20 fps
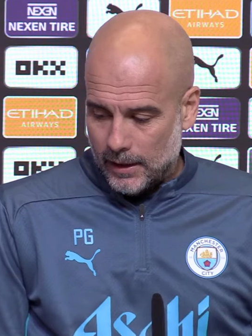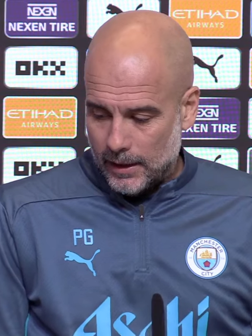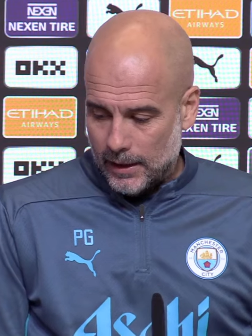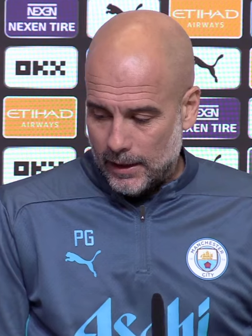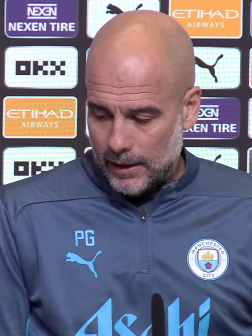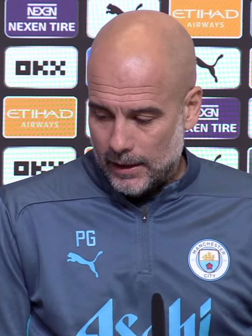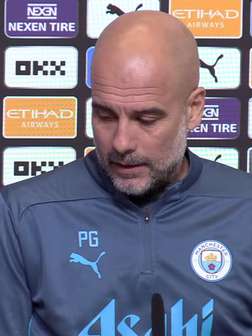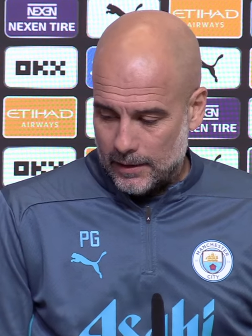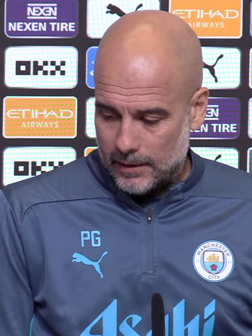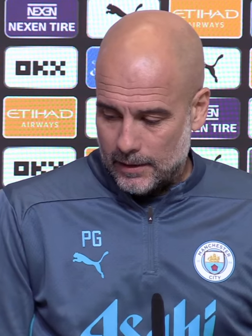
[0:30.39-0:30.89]

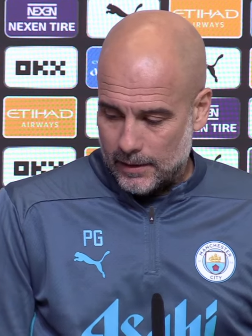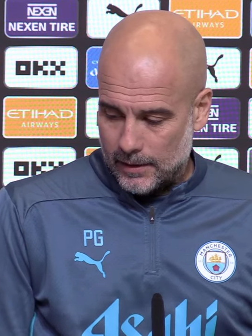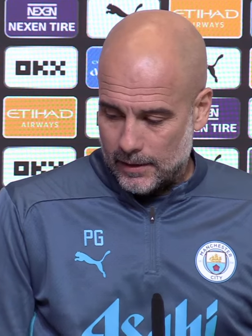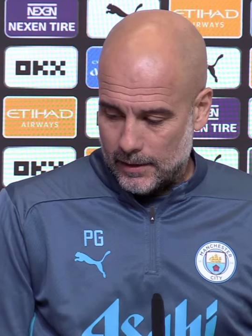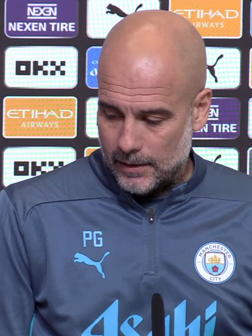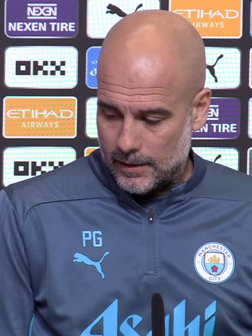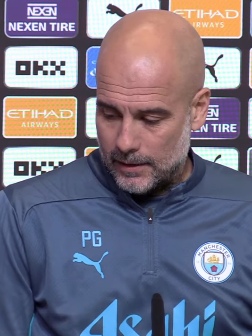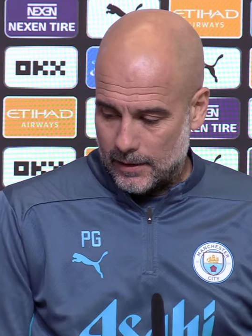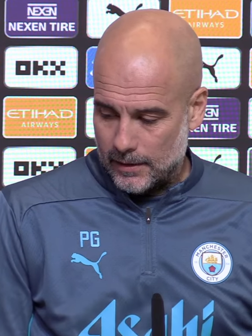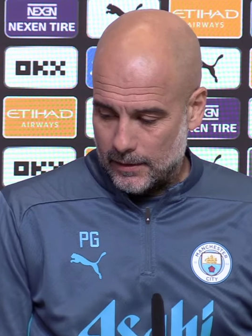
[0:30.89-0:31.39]
and
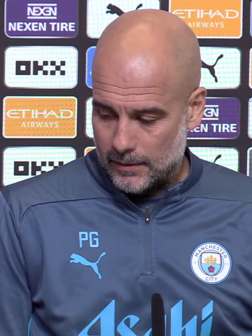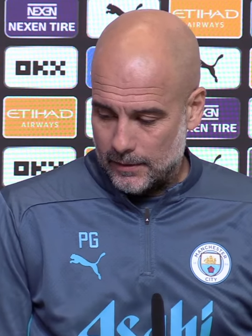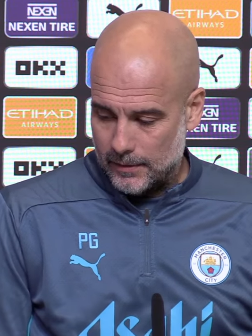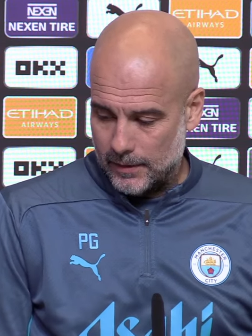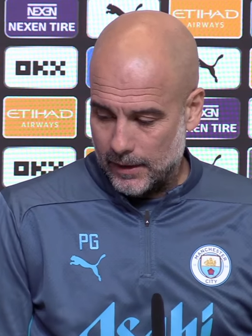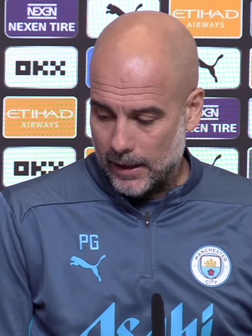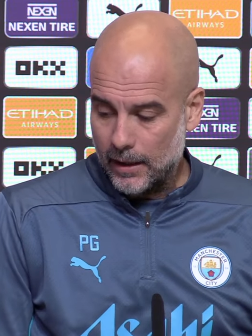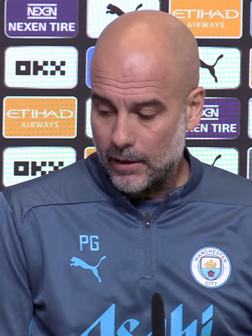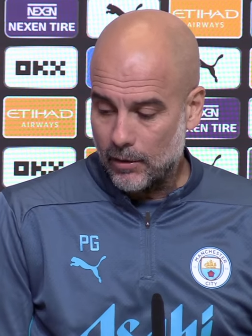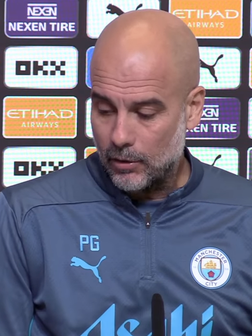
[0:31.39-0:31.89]
uh,
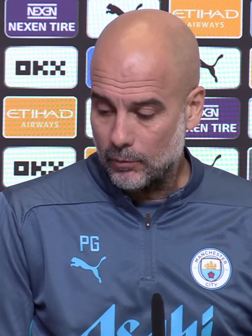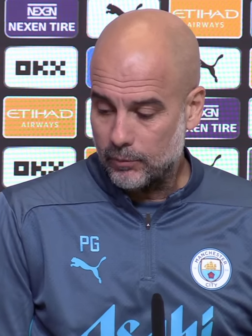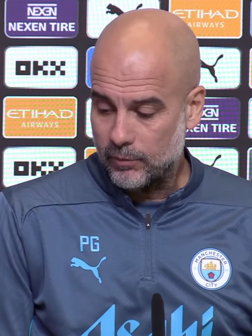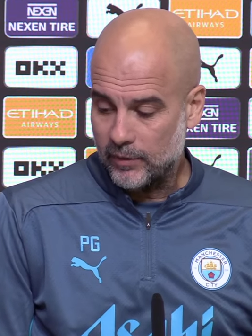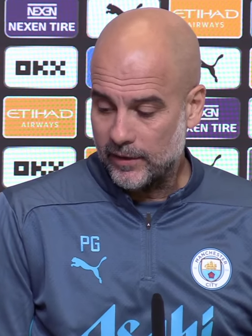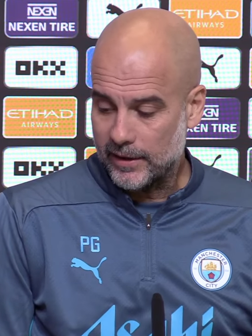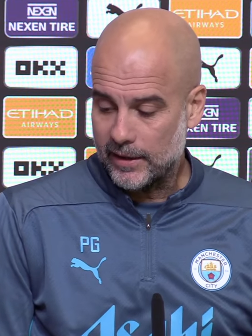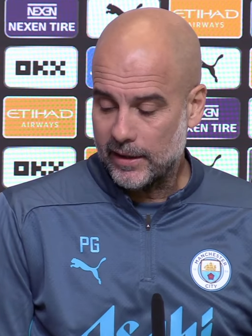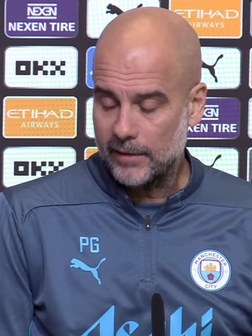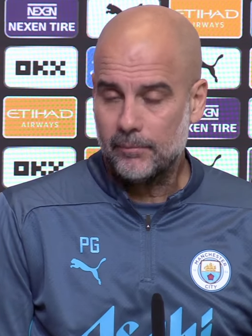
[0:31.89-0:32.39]
yeah,
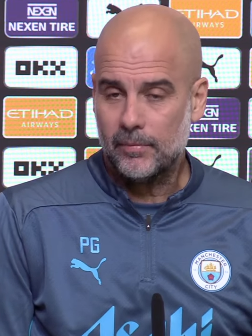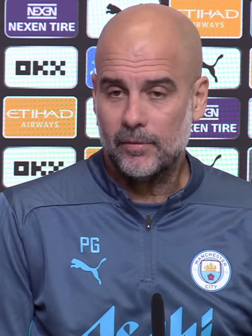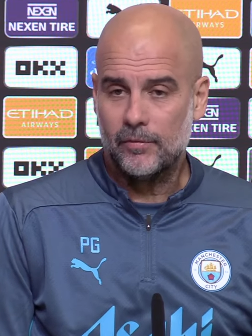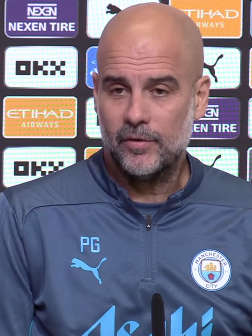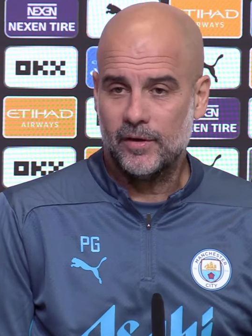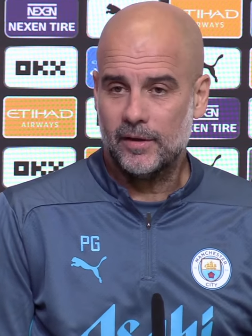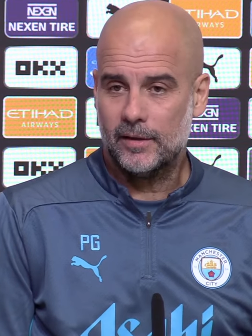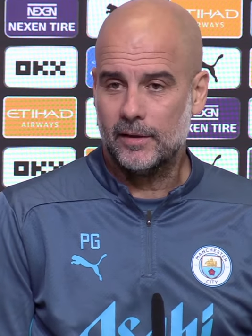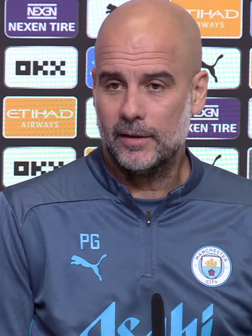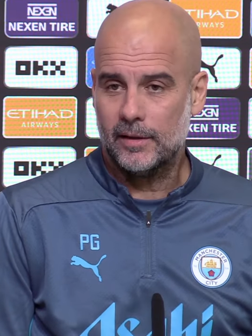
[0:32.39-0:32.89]
hopefully can be
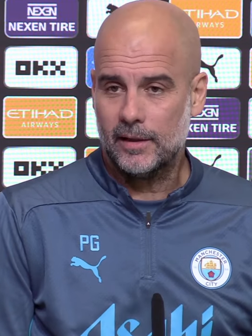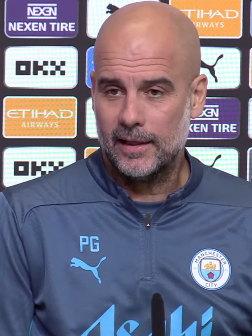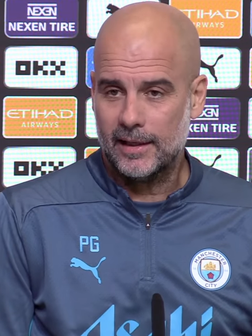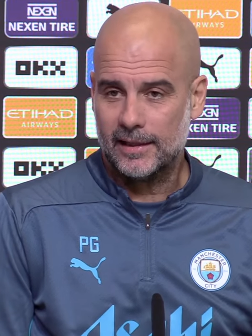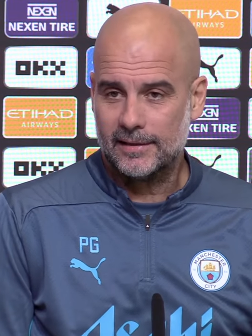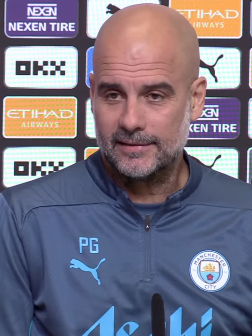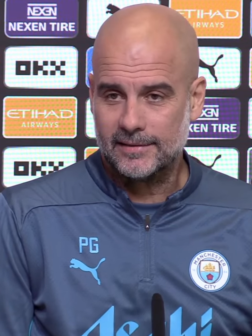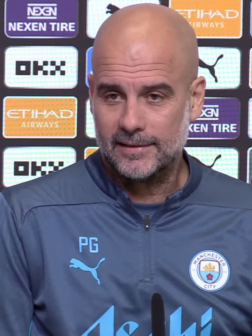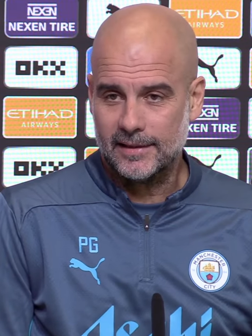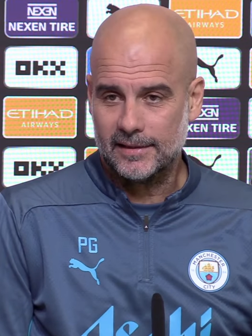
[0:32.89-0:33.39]
fit in the
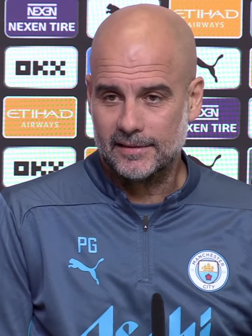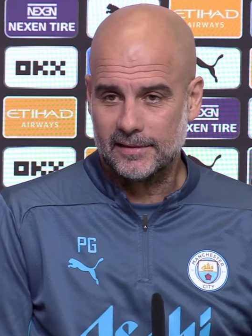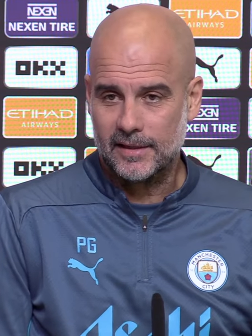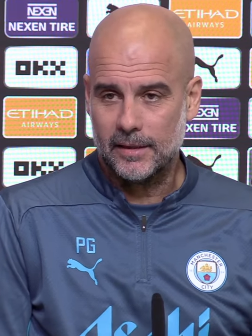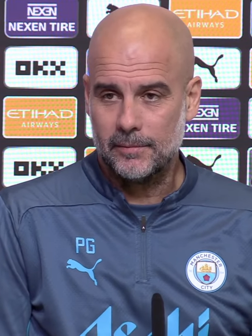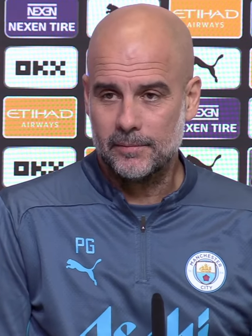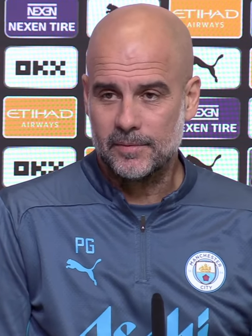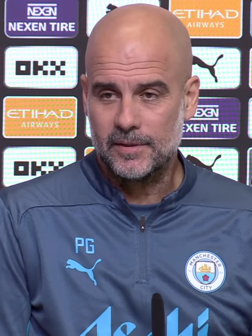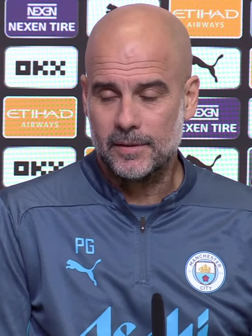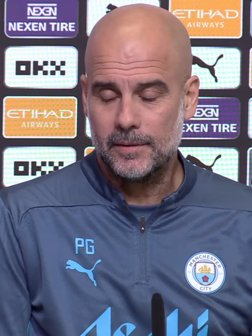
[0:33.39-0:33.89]
next in
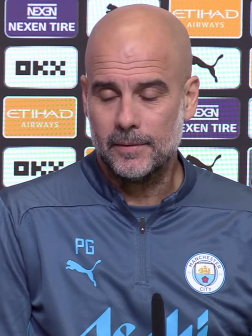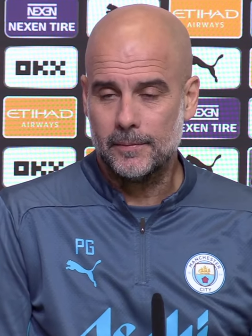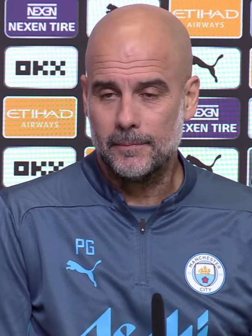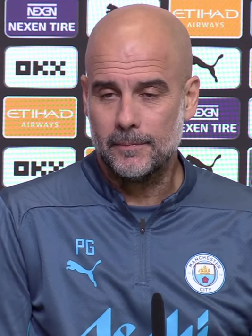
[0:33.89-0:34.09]
games.